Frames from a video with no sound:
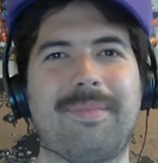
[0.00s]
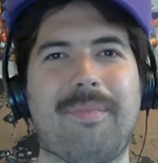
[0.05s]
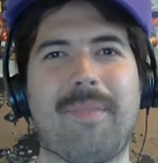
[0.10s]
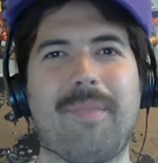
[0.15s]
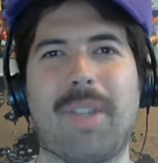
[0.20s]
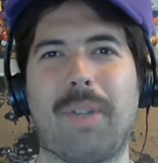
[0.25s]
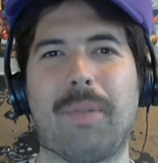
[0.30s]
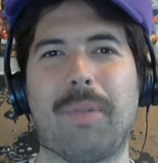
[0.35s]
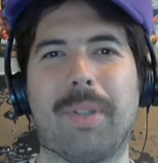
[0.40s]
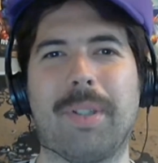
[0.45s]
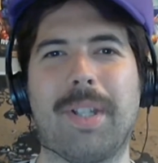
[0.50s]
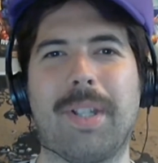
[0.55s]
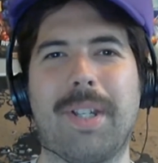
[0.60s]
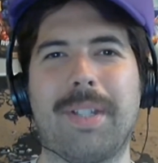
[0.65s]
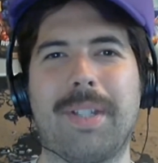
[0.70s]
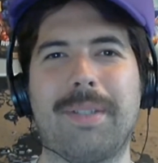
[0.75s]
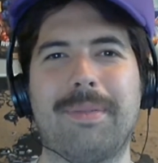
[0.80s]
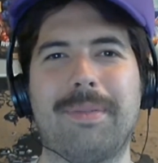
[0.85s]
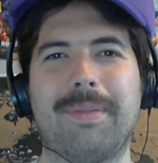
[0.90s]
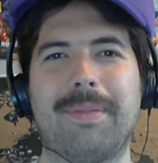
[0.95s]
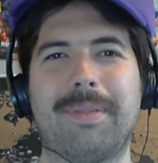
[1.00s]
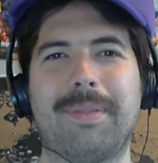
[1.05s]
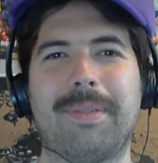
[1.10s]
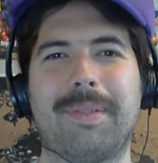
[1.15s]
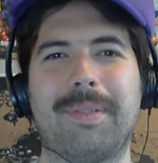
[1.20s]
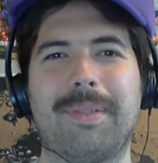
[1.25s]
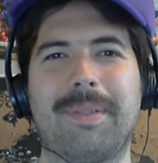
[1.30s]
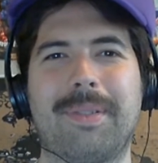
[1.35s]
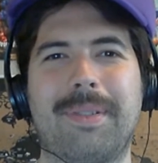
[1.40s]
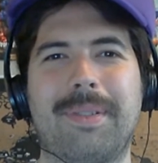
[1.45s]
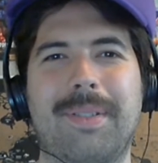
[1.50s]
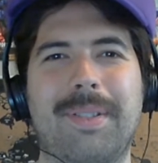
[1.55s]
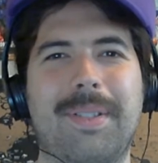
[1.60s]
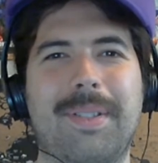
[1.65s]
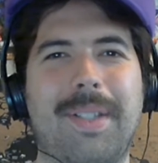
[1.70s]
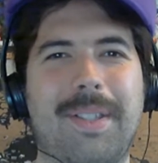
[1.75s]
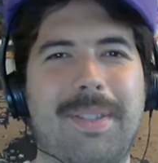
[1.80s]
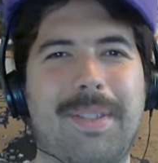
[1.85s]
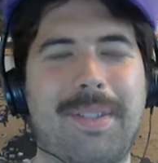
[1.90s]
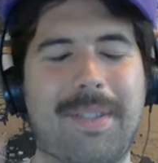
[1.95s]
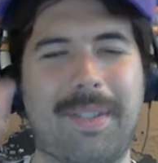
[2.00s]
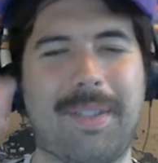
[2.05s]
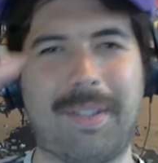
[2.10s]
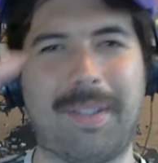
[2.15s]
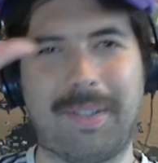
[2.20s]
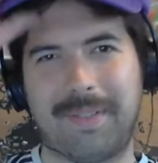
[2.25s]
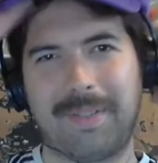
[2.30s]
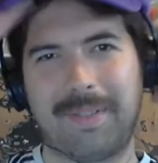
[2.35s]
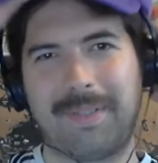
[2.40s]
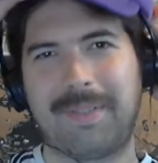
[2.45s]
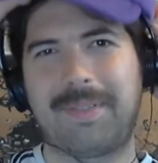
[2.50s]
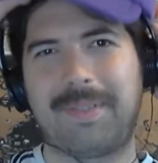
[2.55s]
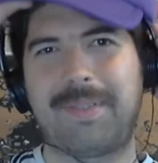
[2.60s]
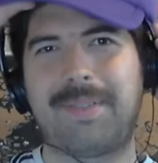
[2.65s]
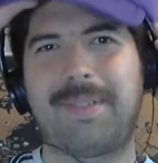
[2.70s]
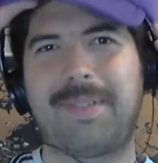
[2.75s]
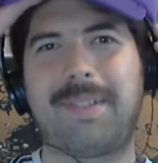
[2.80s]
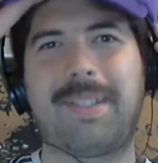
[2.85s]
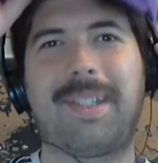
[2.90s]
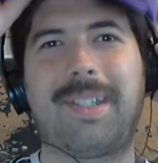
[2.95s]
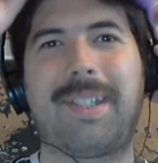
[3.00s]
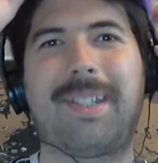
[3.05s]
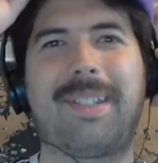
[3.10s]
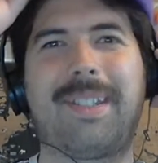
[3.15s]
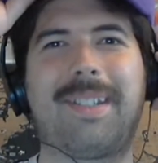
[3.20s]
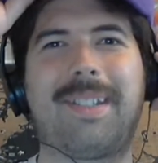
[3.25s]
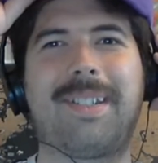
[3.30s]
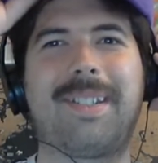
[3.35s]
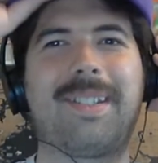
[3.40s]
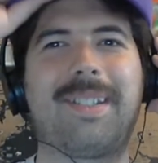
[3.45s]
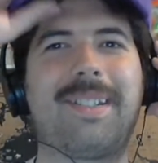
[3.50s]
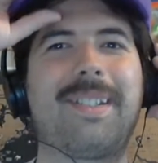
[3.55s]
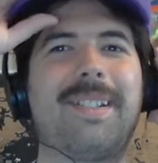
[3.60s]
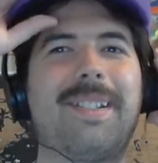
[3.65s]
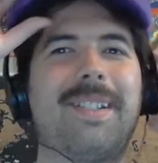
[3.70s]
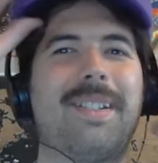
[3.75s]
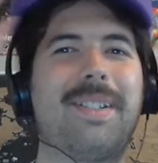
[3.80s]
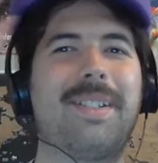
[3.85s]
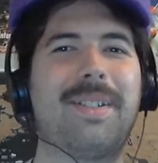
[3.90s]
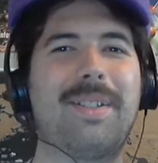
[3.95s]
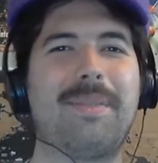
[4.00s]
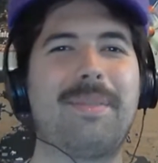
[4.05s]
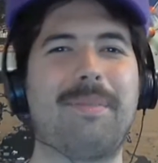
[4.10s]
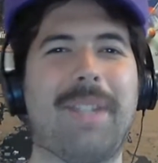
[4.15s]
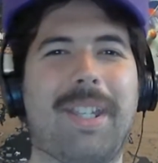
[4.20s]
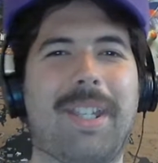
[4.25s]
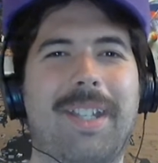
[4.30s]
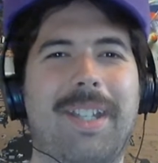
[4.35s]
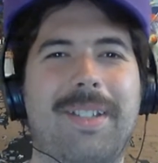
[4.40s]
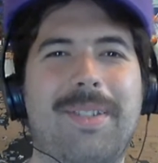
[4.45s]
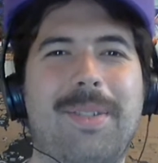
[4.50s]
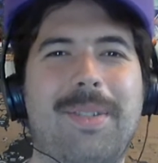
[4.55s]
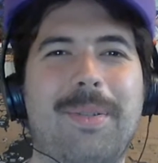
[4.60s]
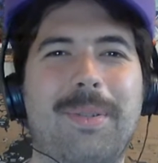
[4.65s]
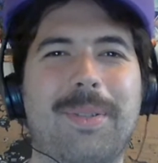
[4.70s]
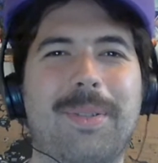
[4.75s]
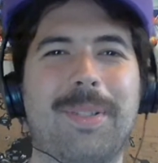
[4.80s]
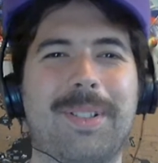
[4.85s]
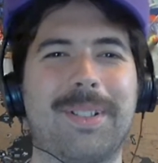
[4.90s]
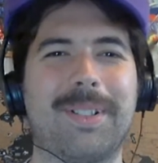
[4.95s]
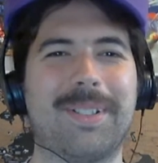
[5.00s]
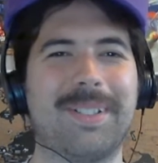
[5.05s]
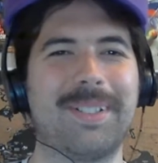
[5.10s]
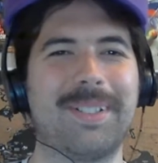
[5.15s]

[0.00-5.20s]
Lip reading: Are we live? Let's see. My head's so crooked.